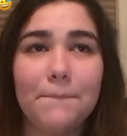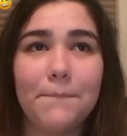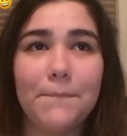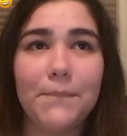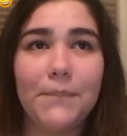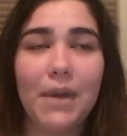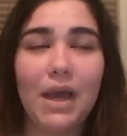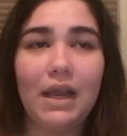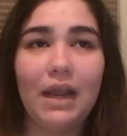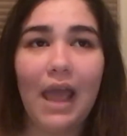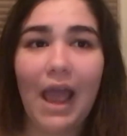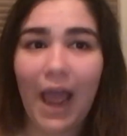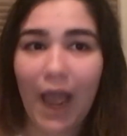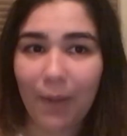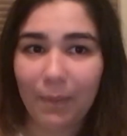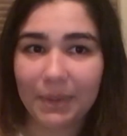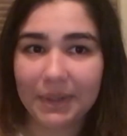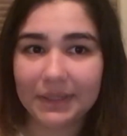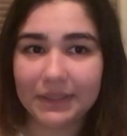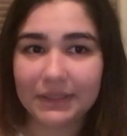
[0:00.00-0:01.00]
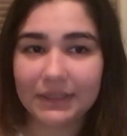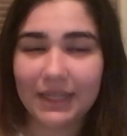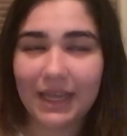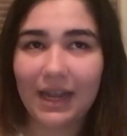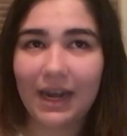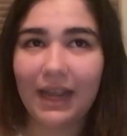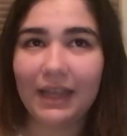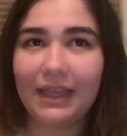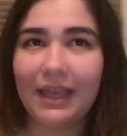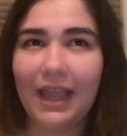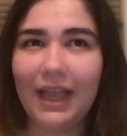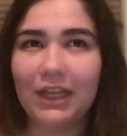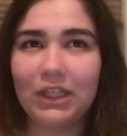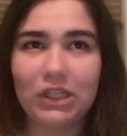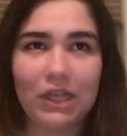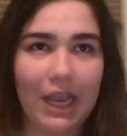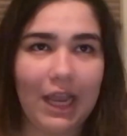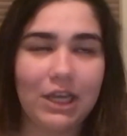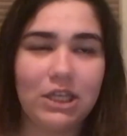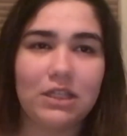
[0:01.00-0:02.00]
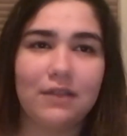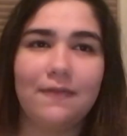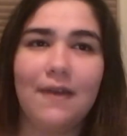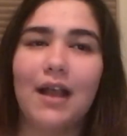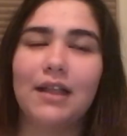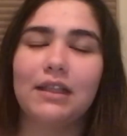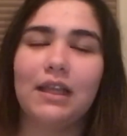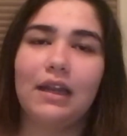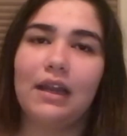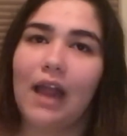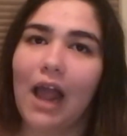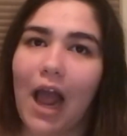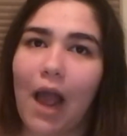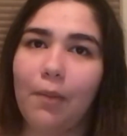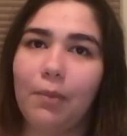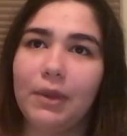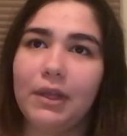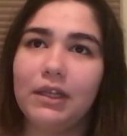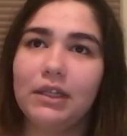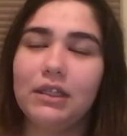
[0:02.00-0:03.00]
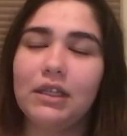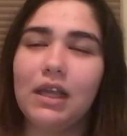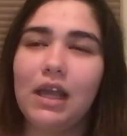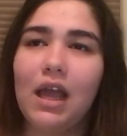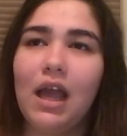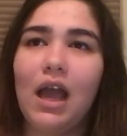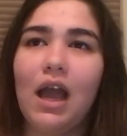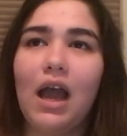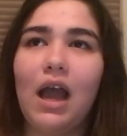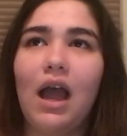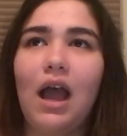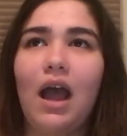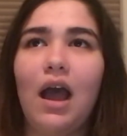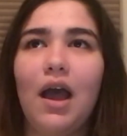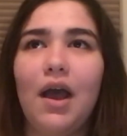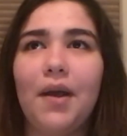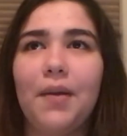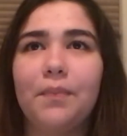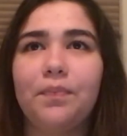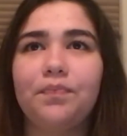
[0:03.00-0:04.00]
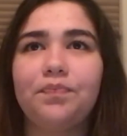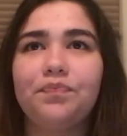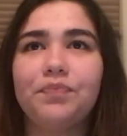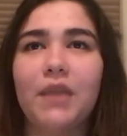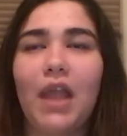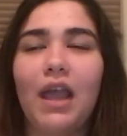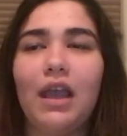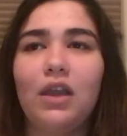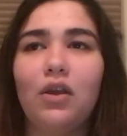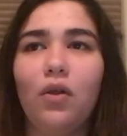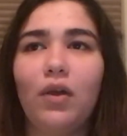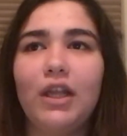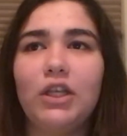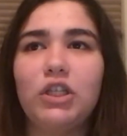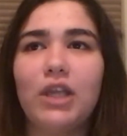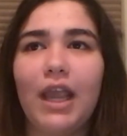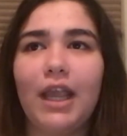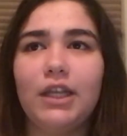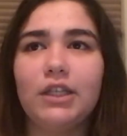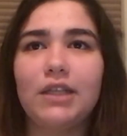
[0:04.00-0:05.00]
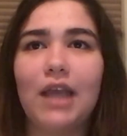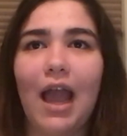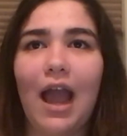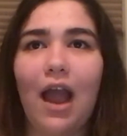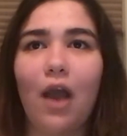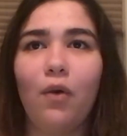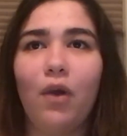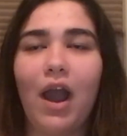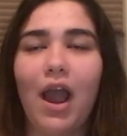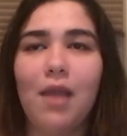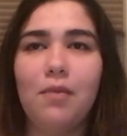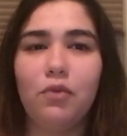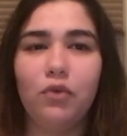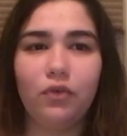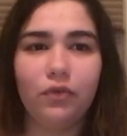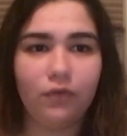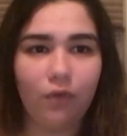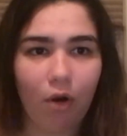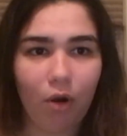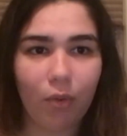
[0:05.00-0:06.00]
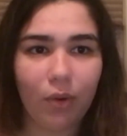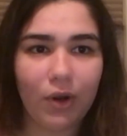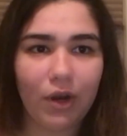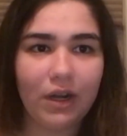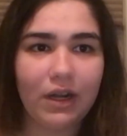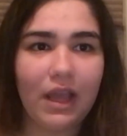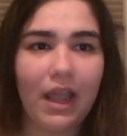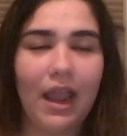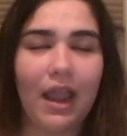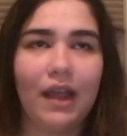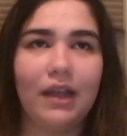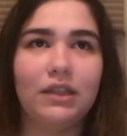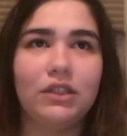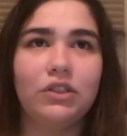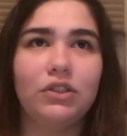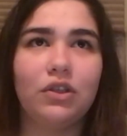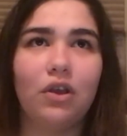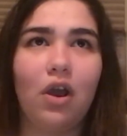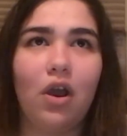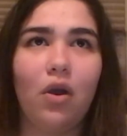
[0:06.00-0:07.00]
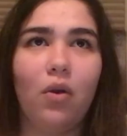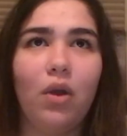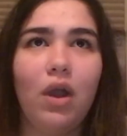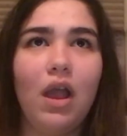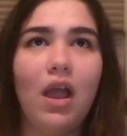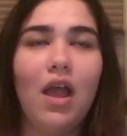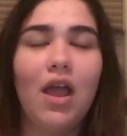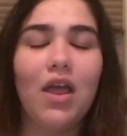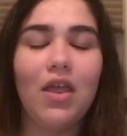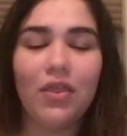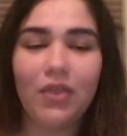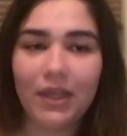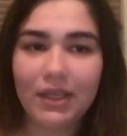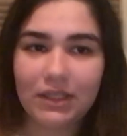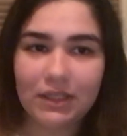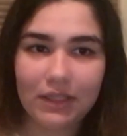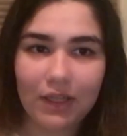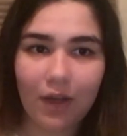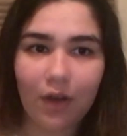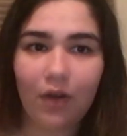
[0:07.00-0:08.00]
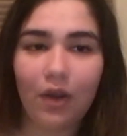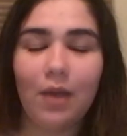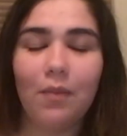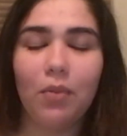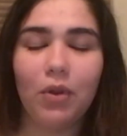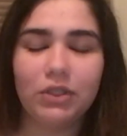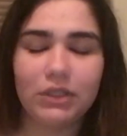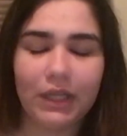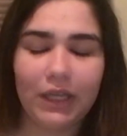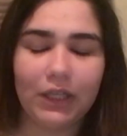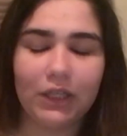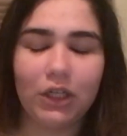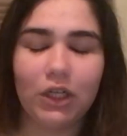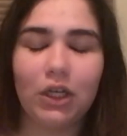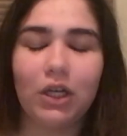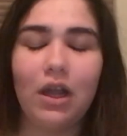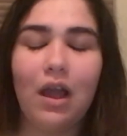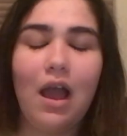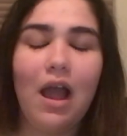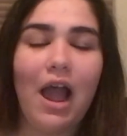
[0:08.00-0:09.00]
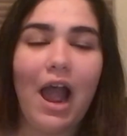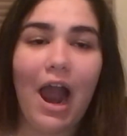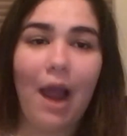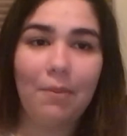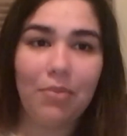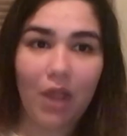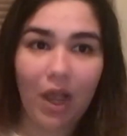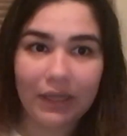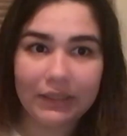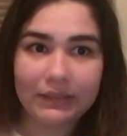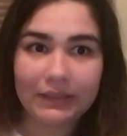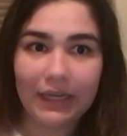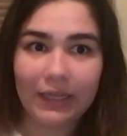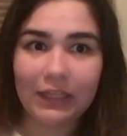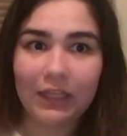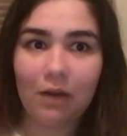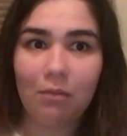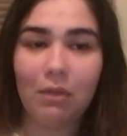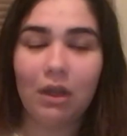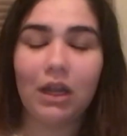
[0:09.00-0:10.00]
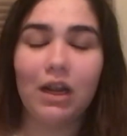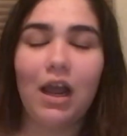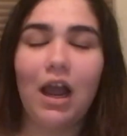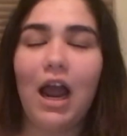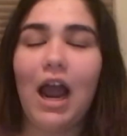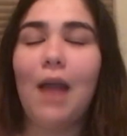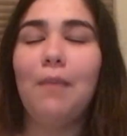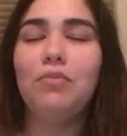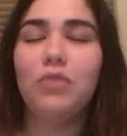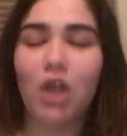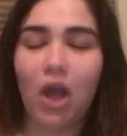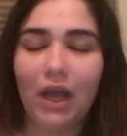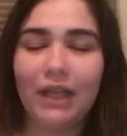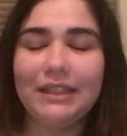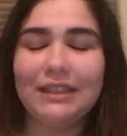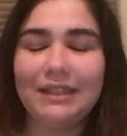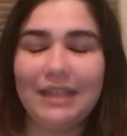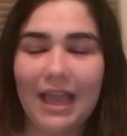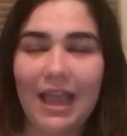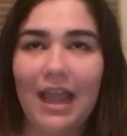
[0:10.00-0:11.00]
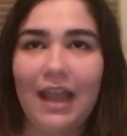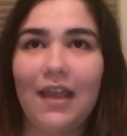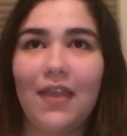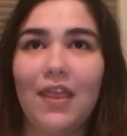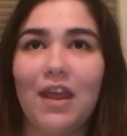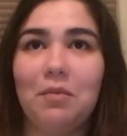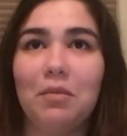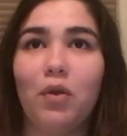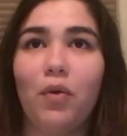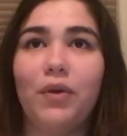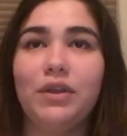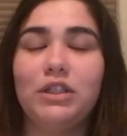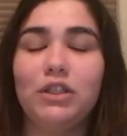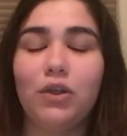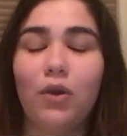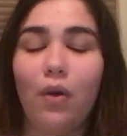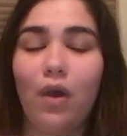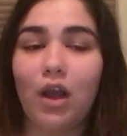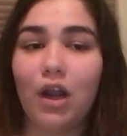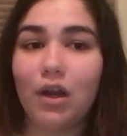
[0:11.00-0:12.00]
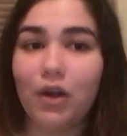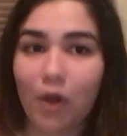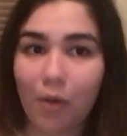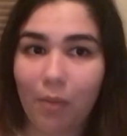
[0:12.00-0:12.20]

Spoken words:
but it happened, and I can't change the fact that it happened. I can only change how I move forward, and so this year in particular, I'm not saying that I'm going to go on a no